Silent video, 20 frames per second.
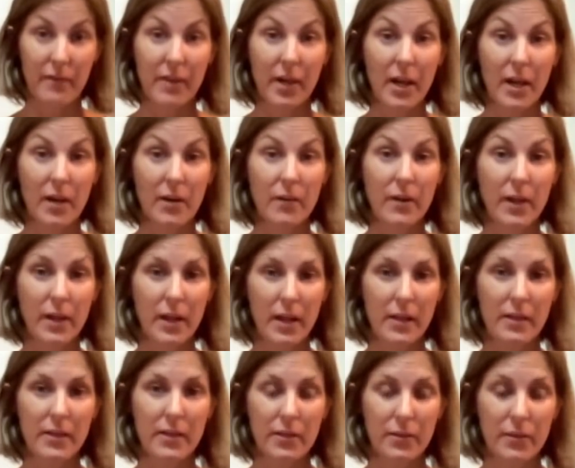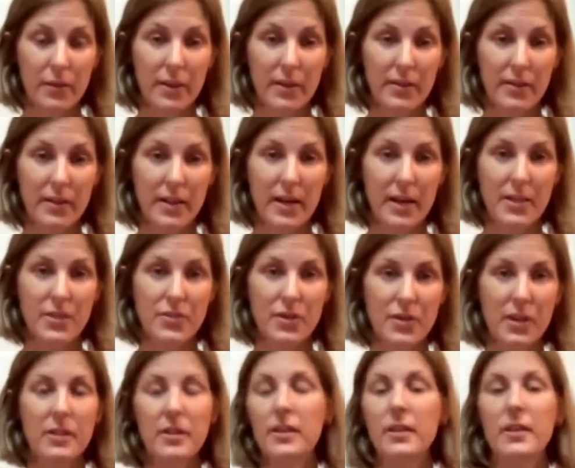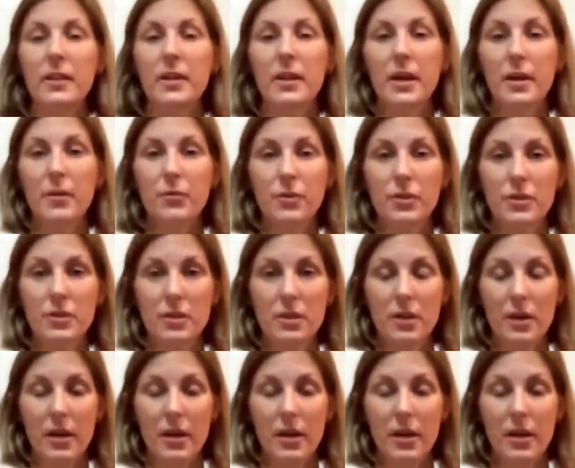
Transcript: diarrhea and they're really dehydrated, and I would mm-hmm.